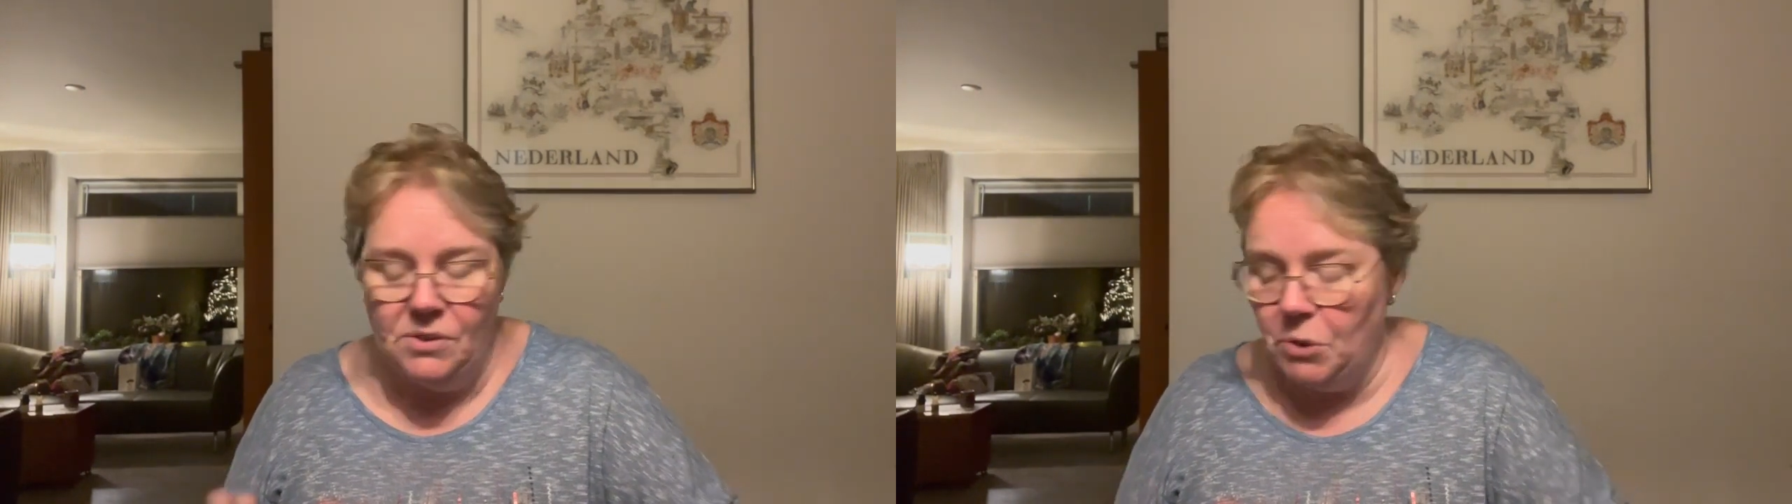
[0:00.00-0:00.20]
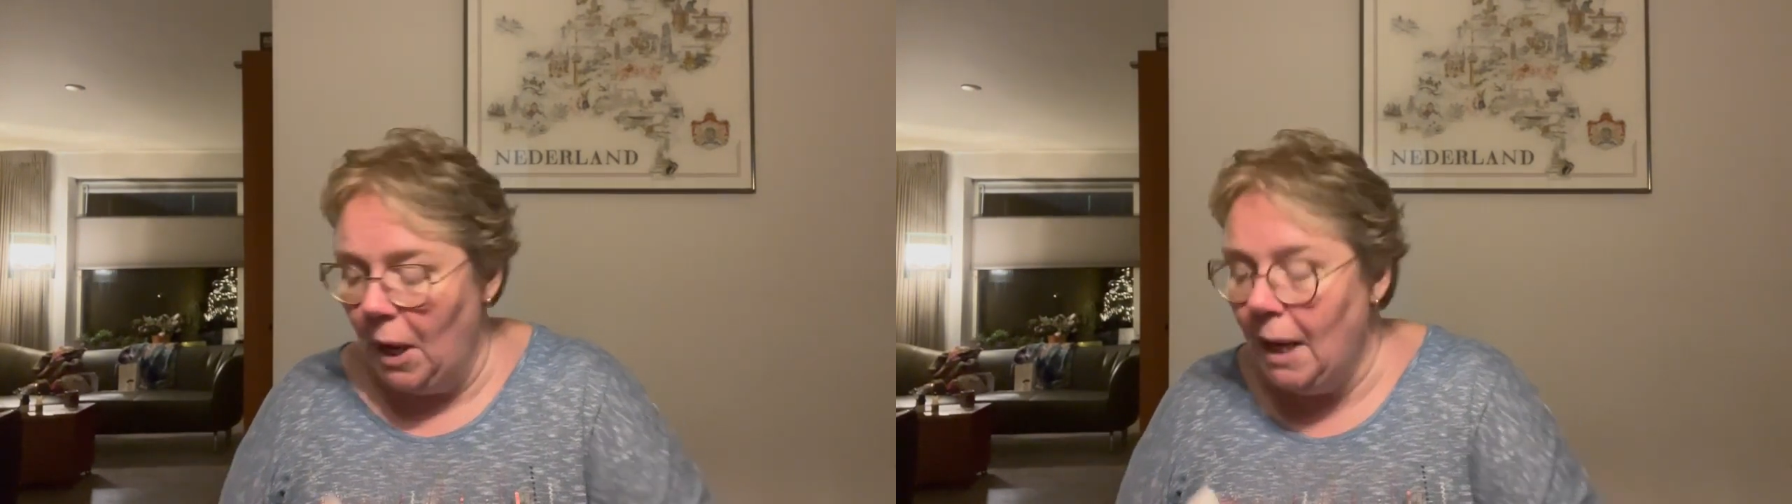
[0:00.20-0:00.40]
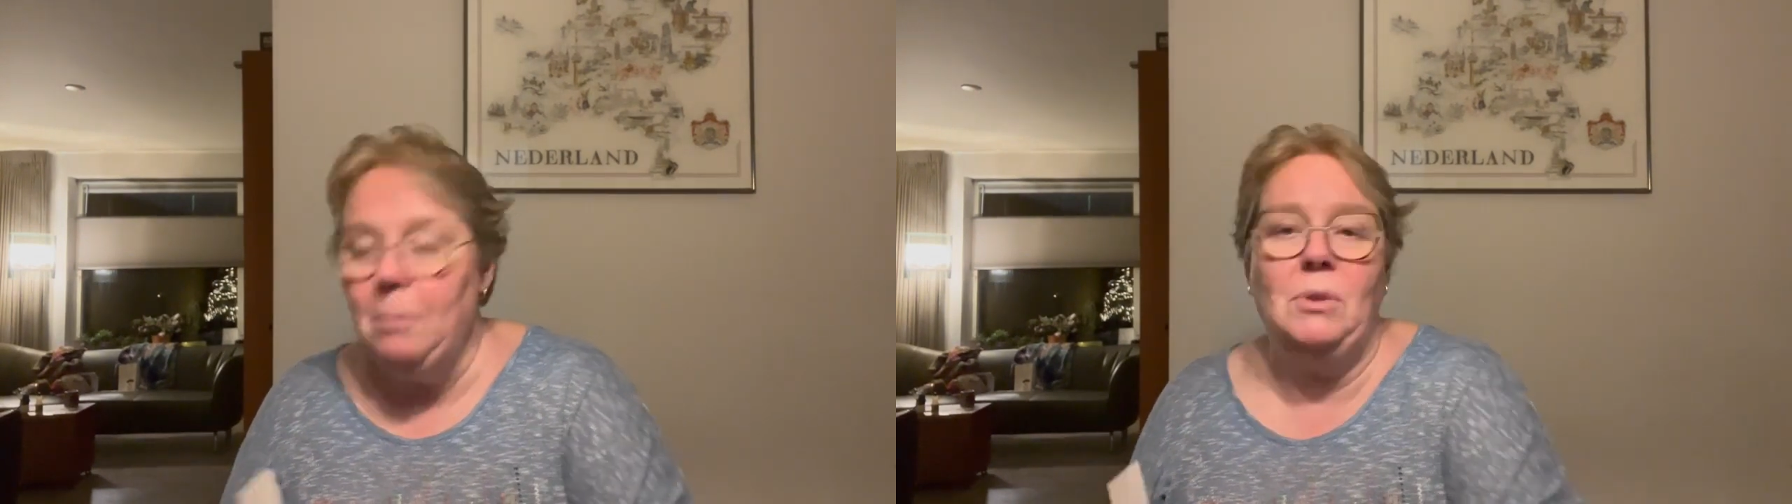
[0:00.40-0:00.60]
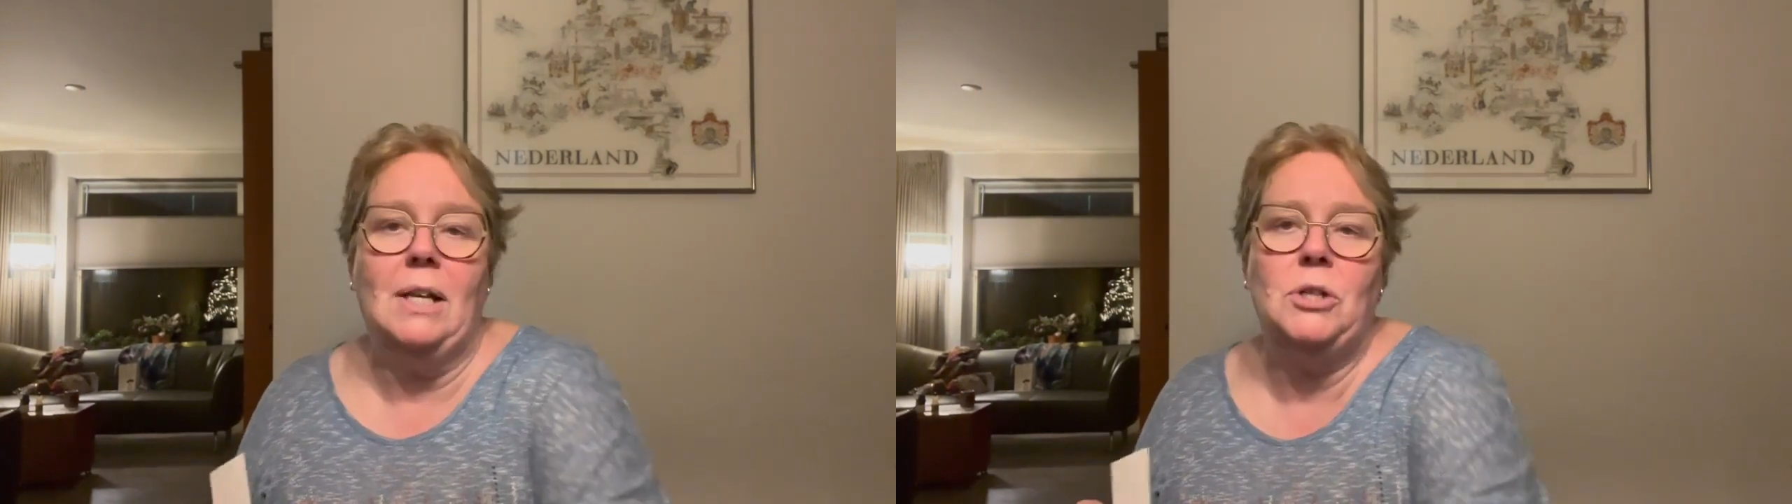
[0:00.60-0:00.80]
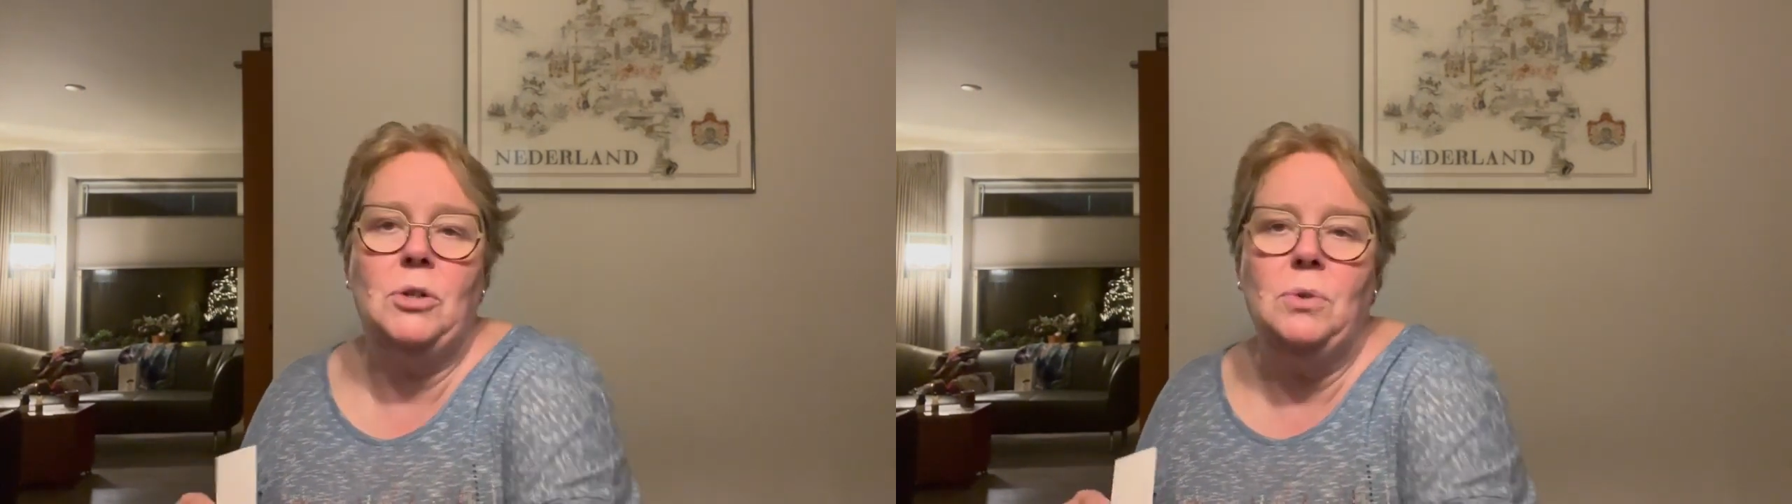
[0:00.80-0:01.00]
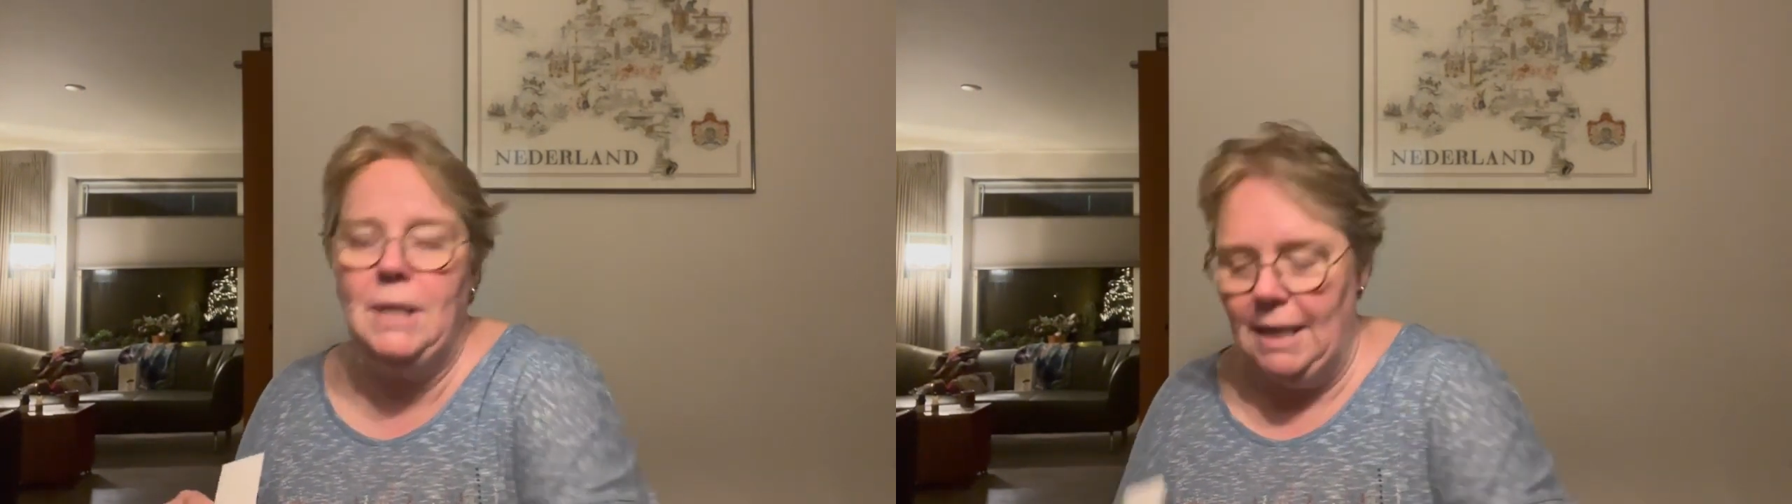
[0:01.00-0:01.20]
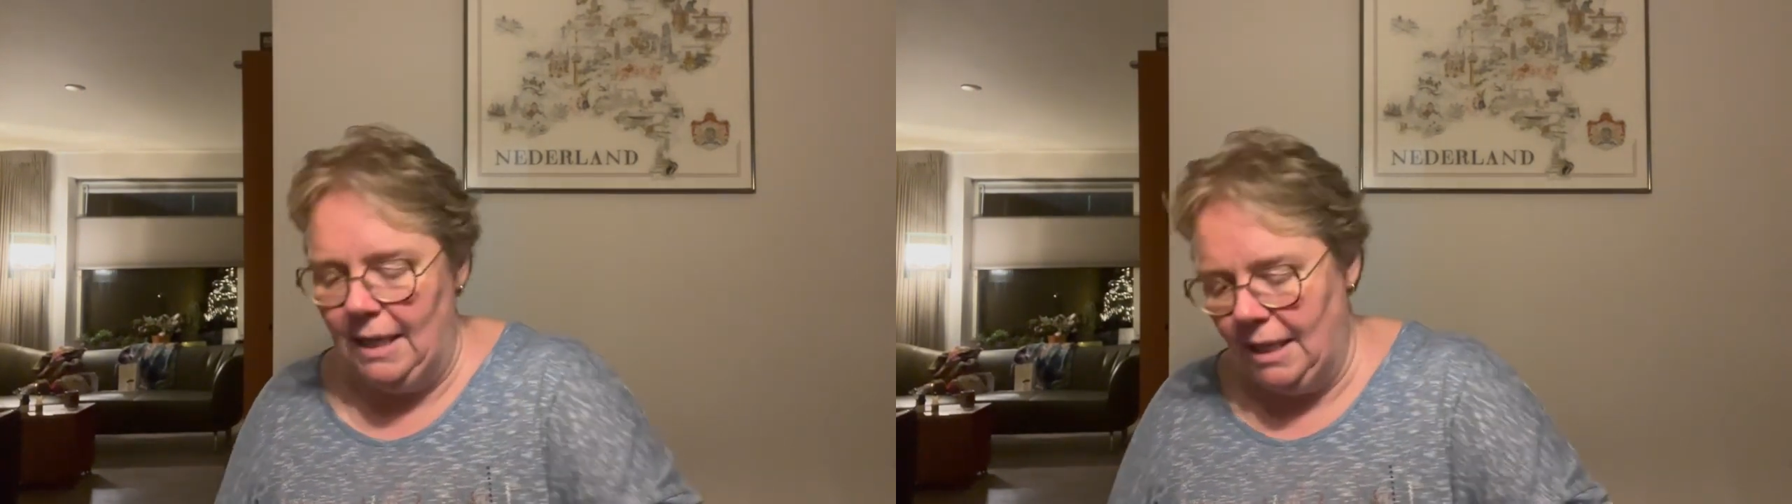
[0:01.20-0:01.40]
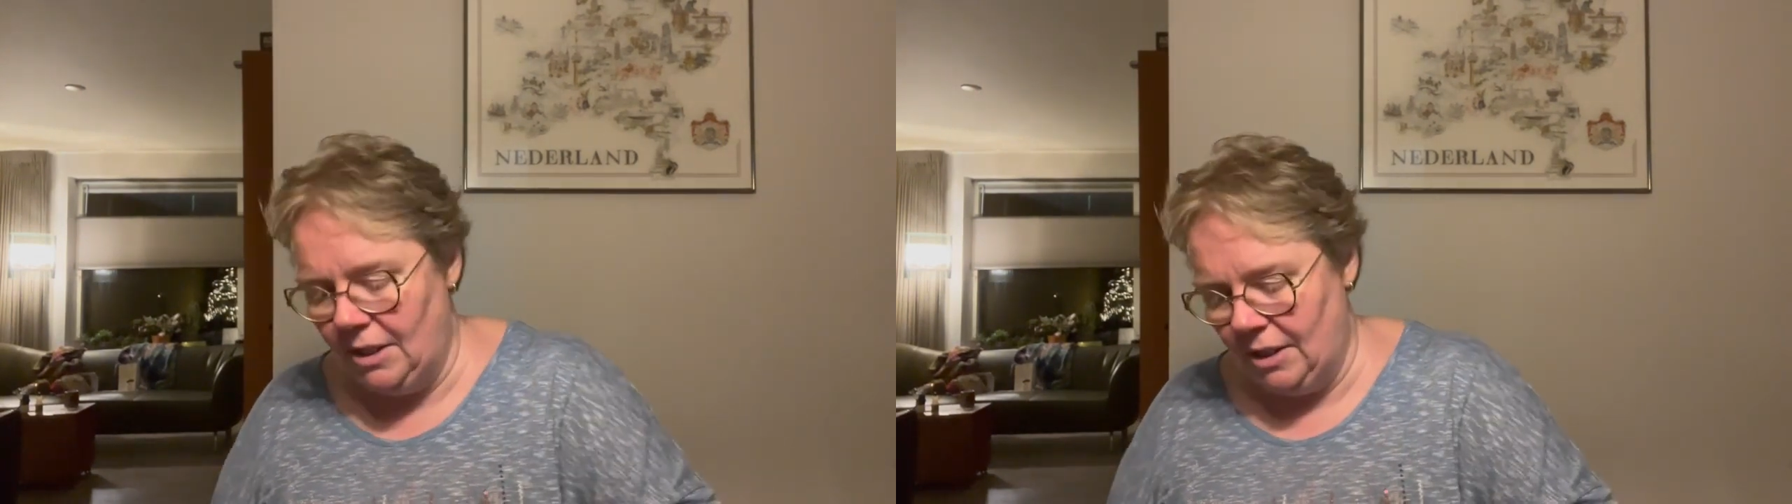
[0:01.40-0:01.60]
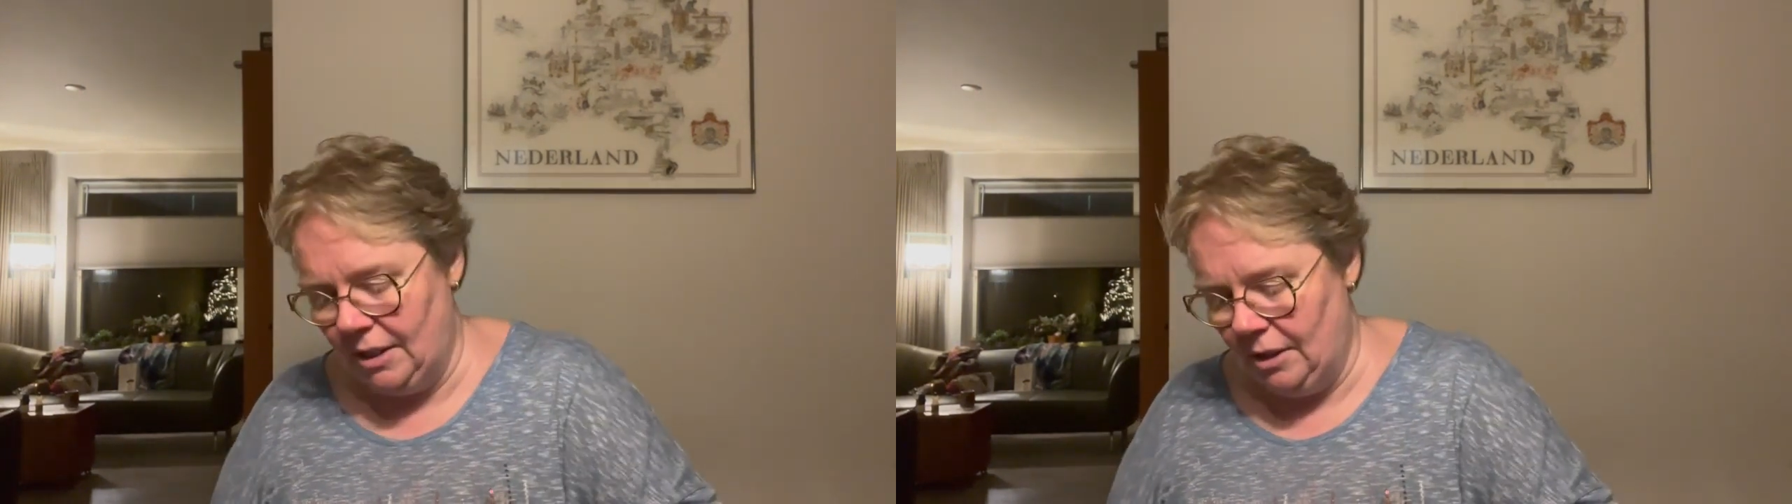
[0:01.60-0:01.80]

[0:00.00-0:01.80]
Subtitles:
time that you need